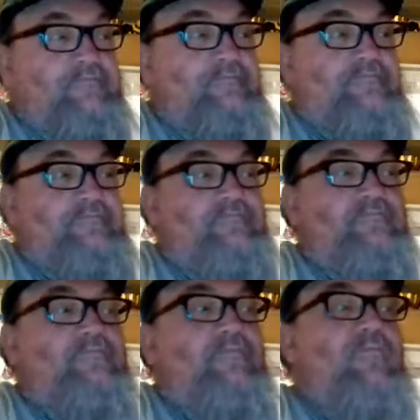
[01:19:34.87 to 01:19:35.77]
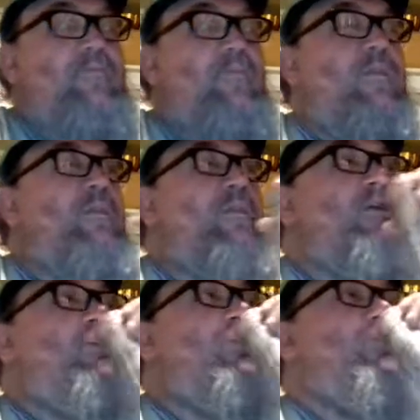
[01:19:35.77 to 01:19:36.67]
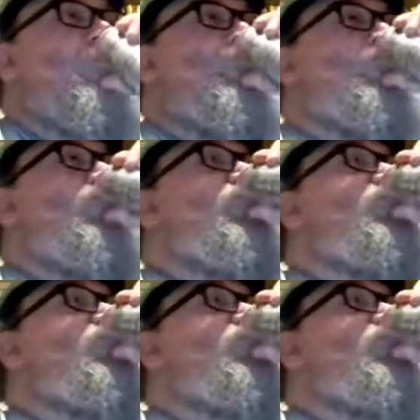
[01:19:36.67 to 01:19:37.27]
They're not adhering to the layer.